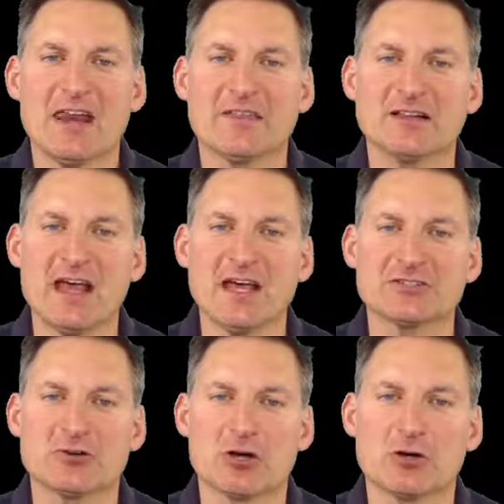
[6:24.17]
And in the
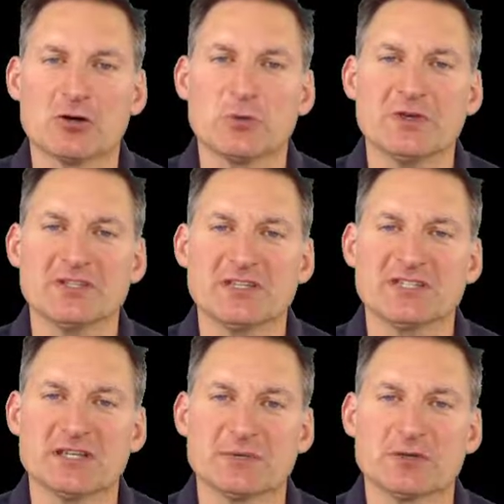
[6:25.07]
last row, we
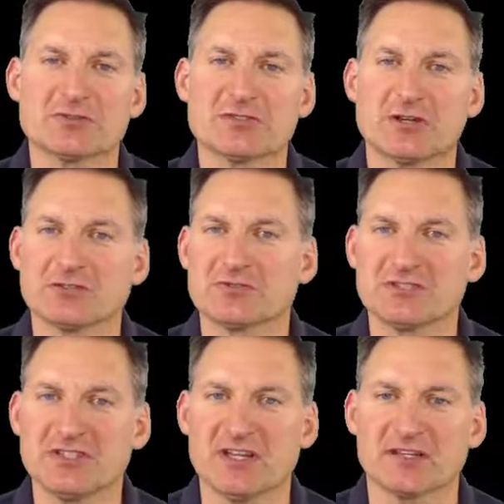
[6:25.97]
see similar results
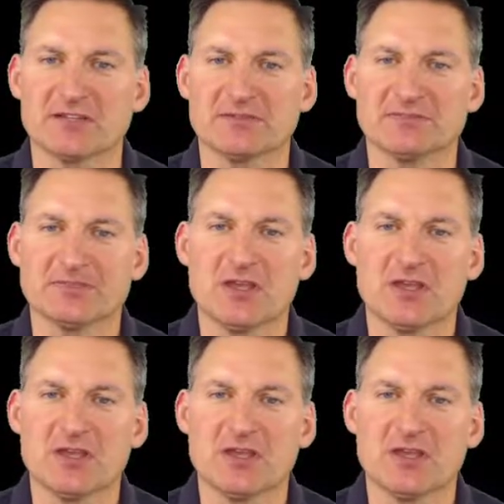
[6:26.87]
for zinc.